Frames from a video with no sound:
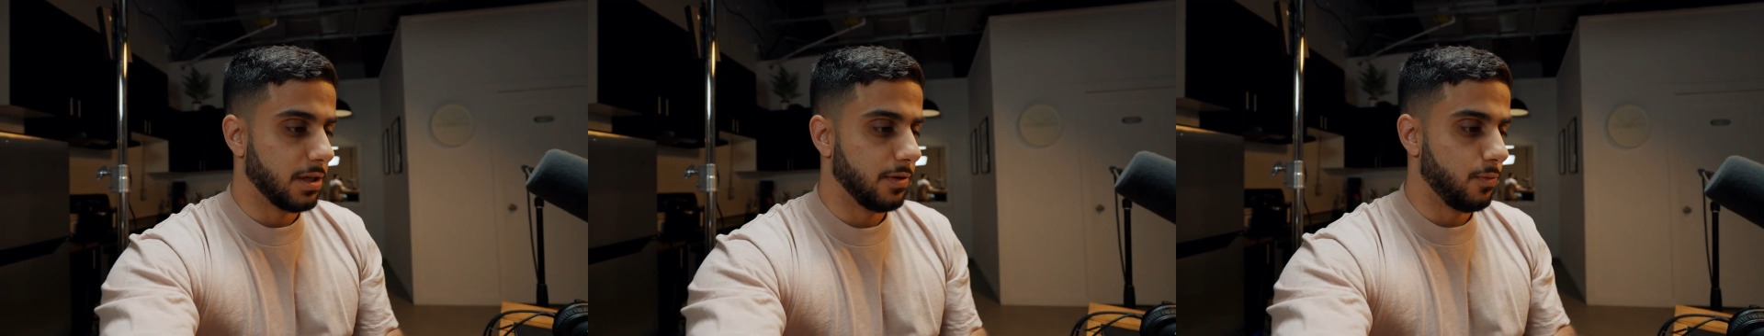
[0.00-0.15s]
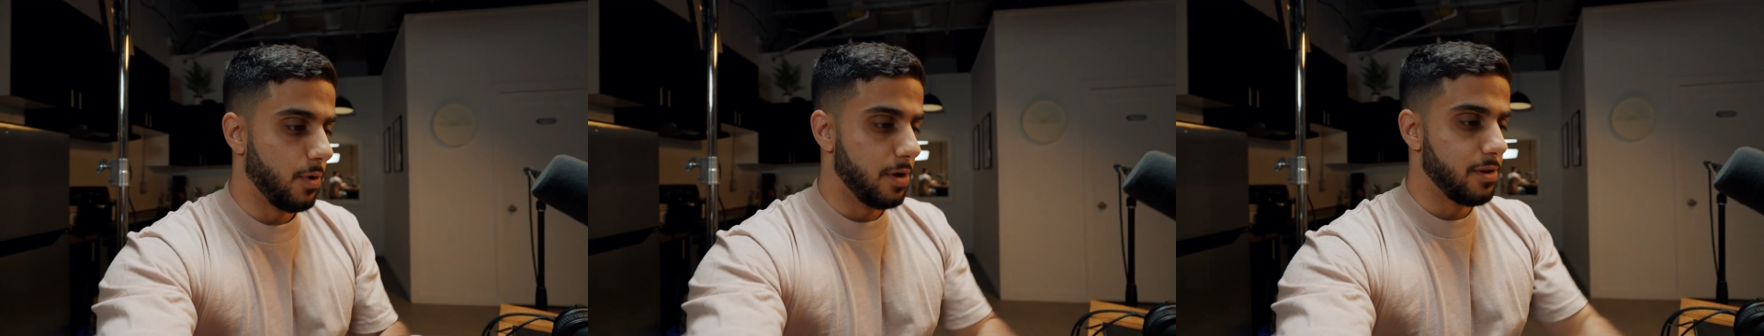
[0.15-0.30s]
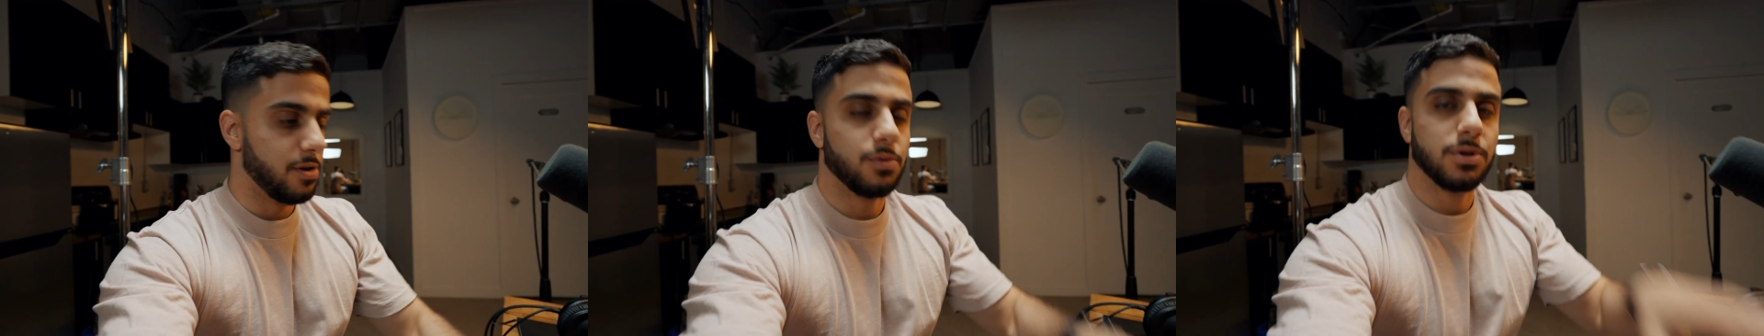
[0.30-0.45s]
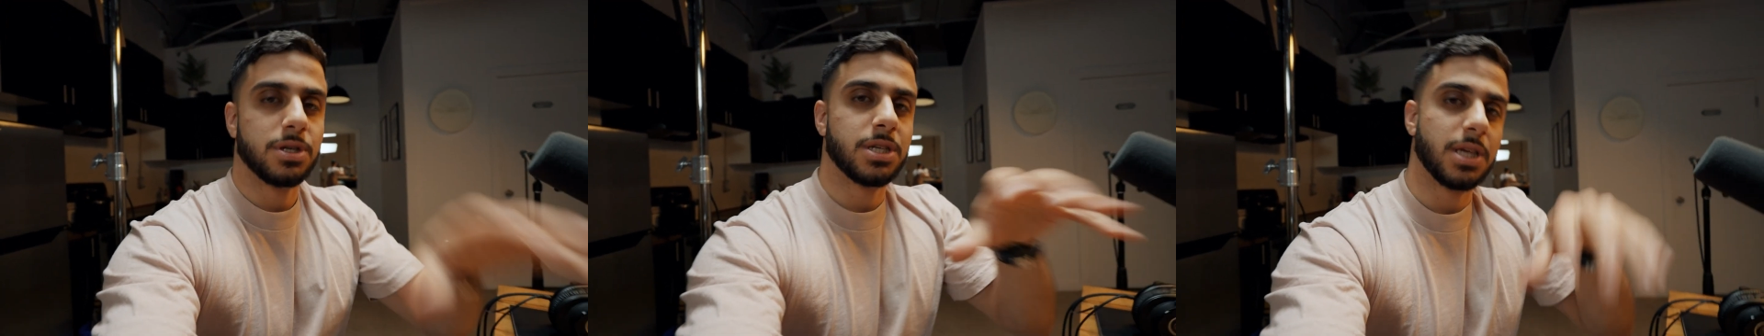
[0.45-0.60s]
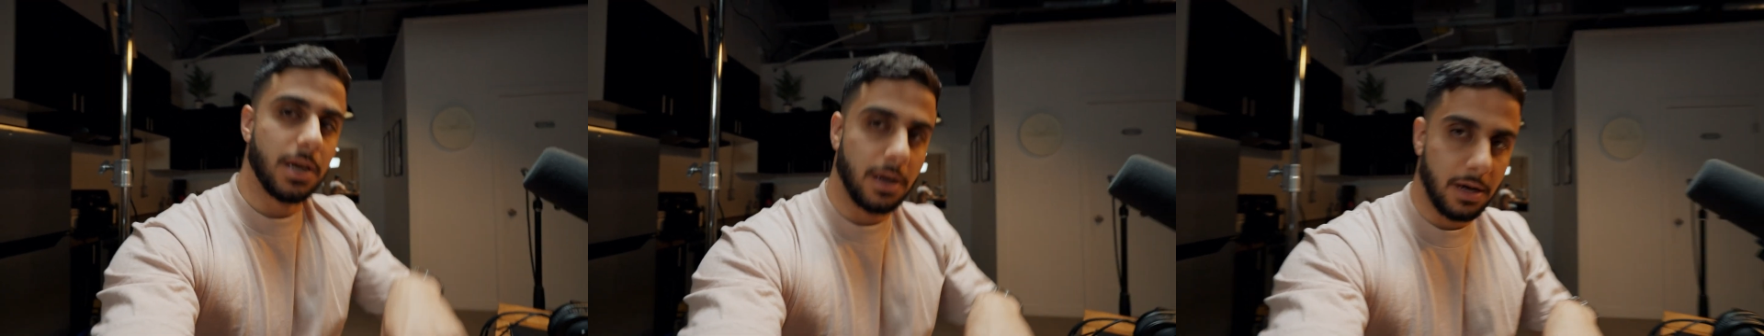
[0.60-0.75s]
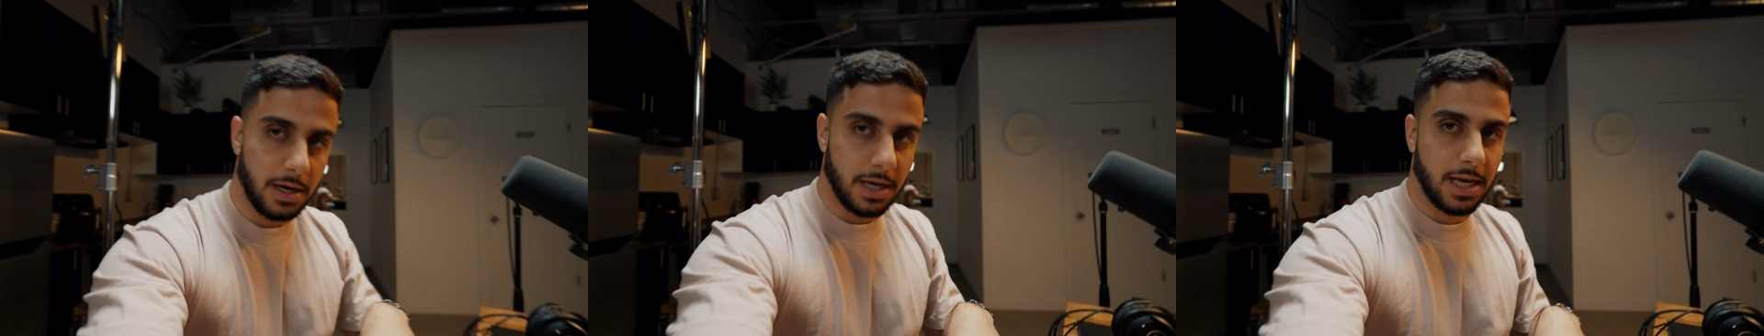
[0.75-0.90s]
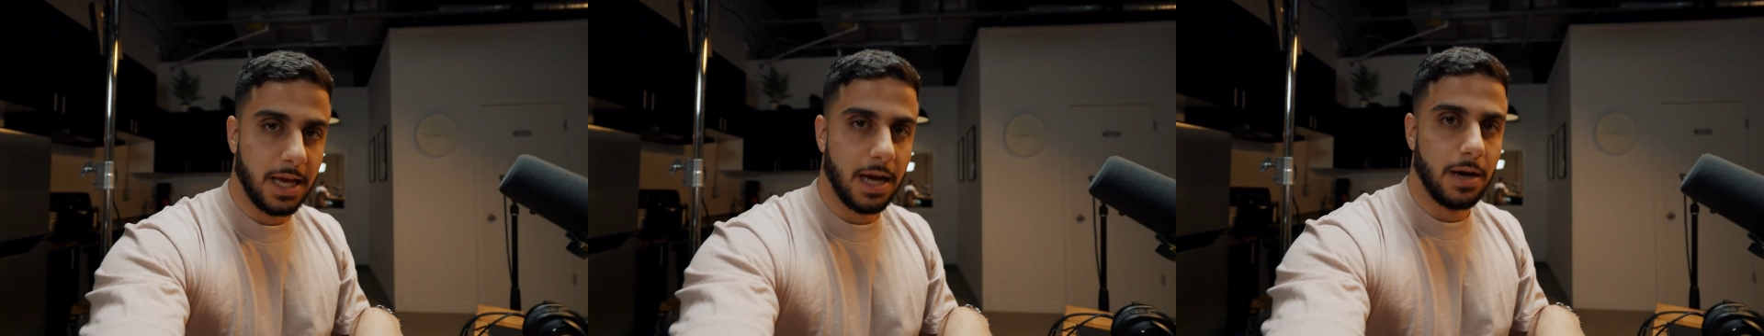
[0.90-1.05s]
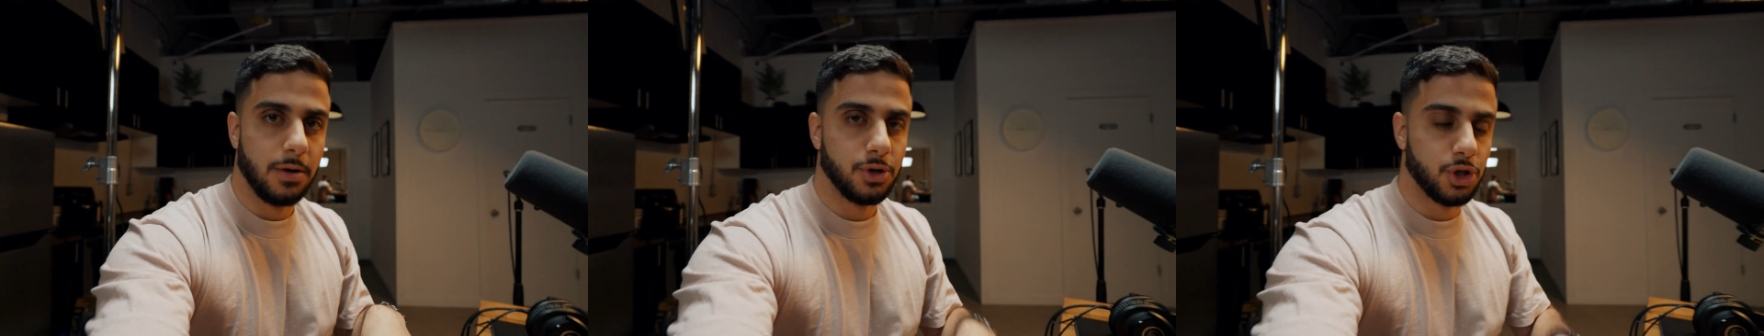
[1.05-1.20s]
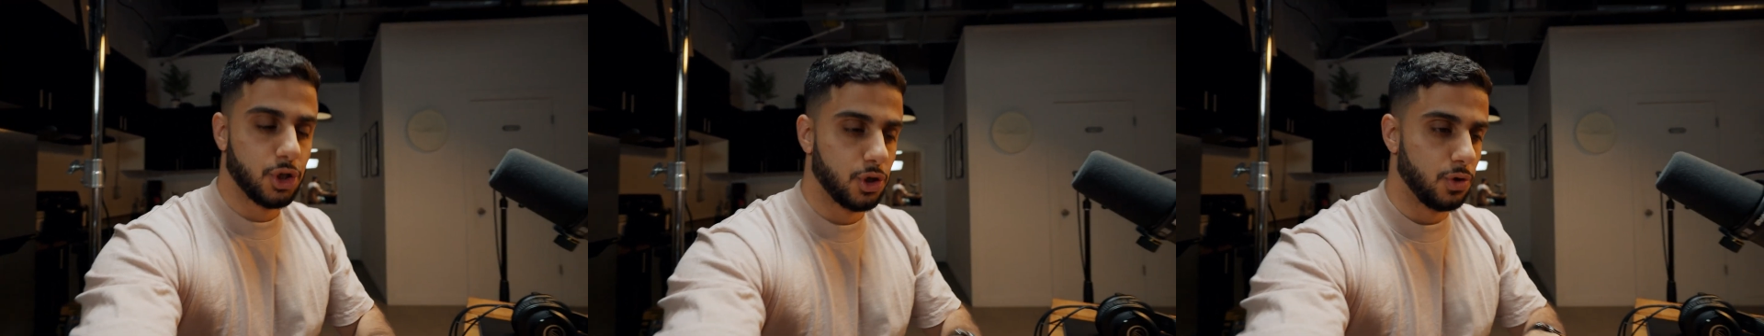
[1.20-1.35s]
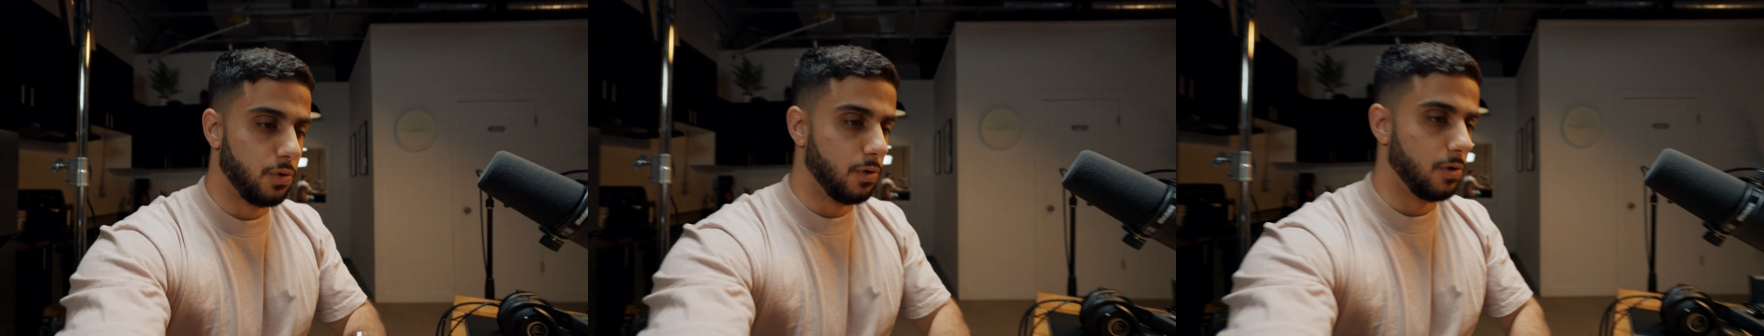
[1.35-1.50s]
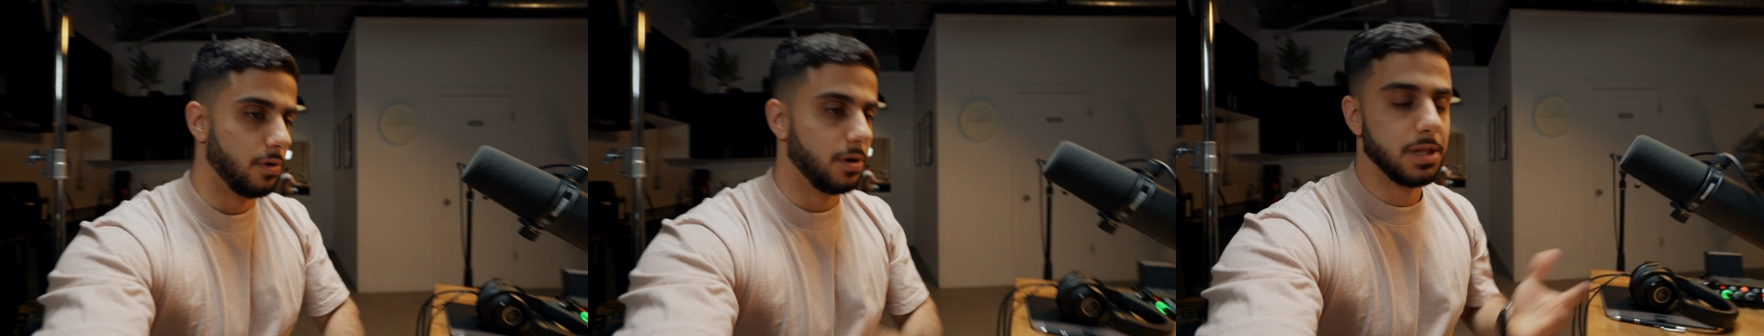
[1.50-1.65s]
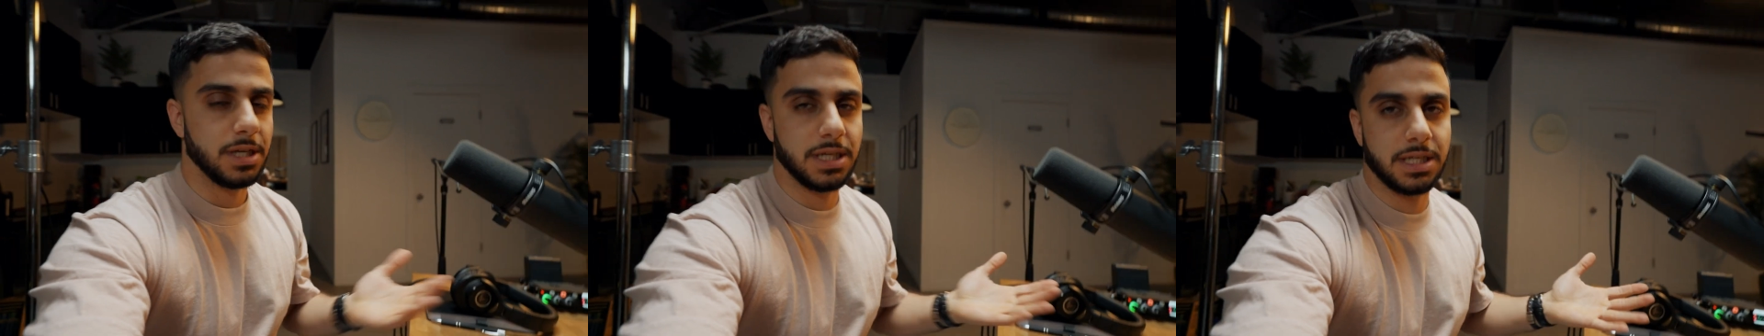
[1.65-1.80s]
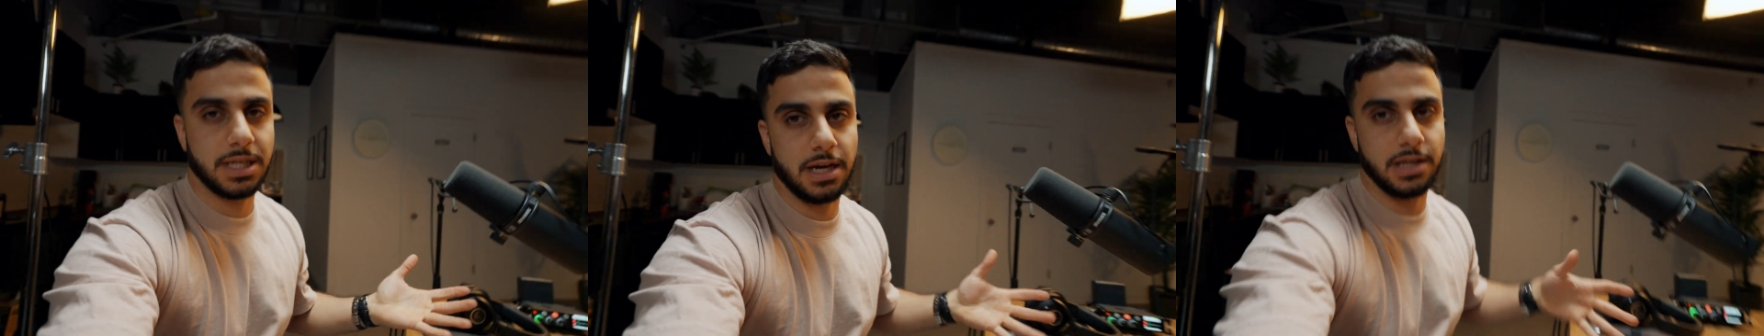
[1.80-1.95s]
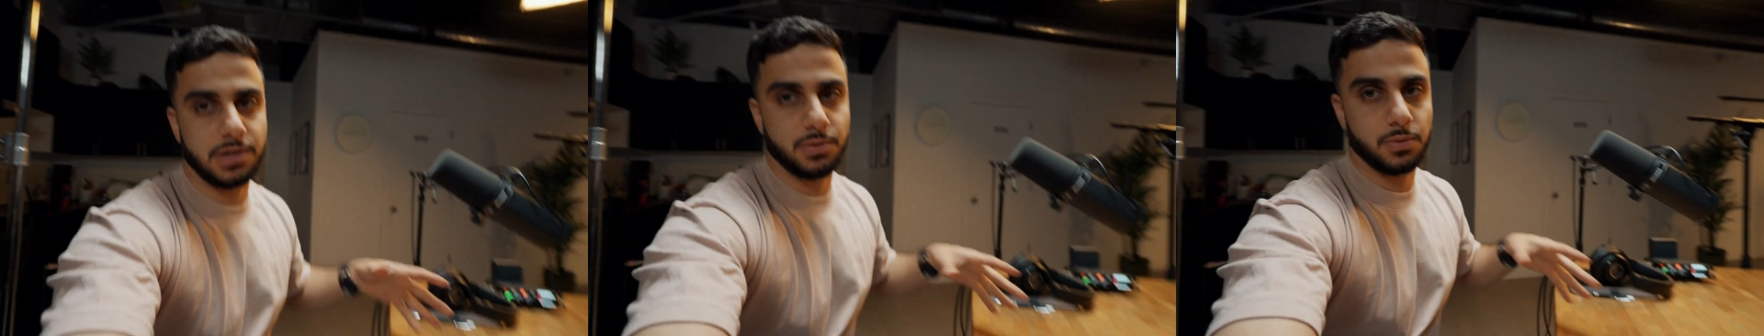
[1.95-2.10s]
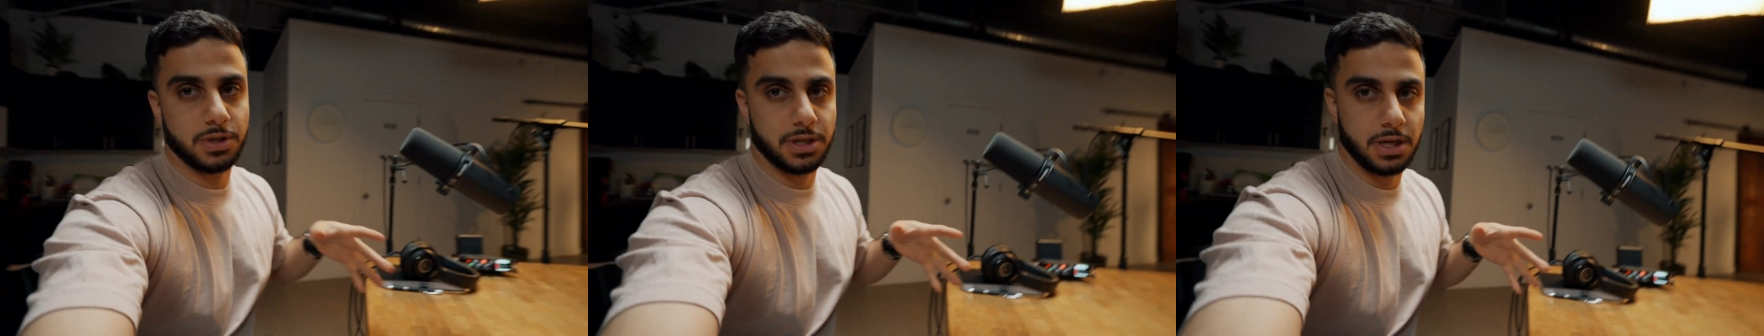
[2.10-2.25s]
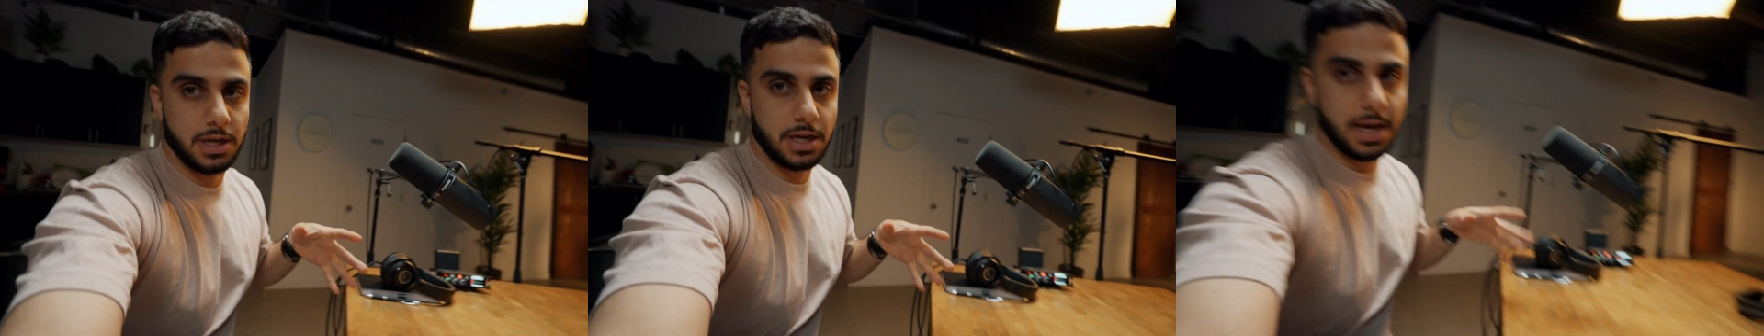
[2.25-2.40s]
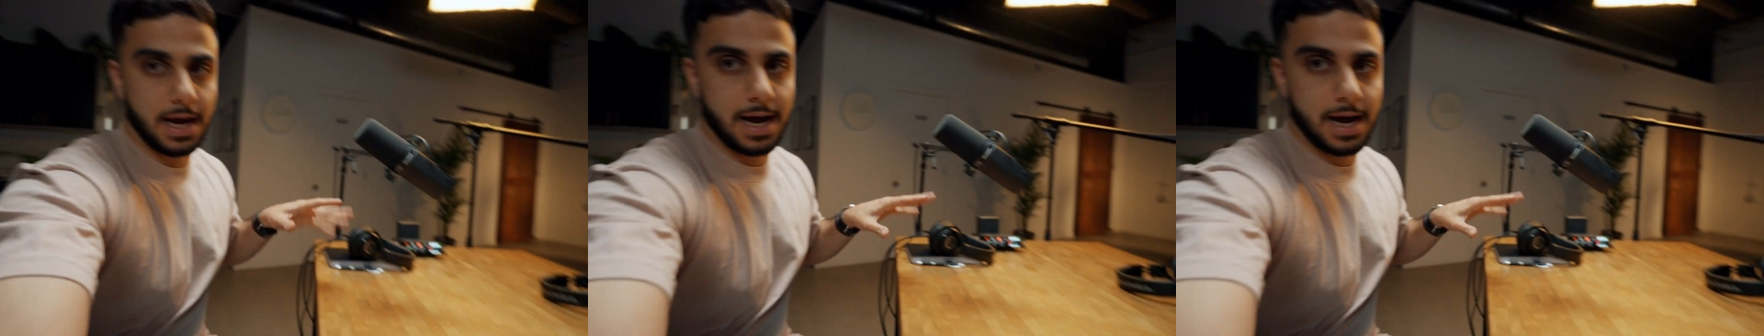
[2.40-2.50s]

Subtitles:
of whether we're sitting on a couch or in this case we're sitting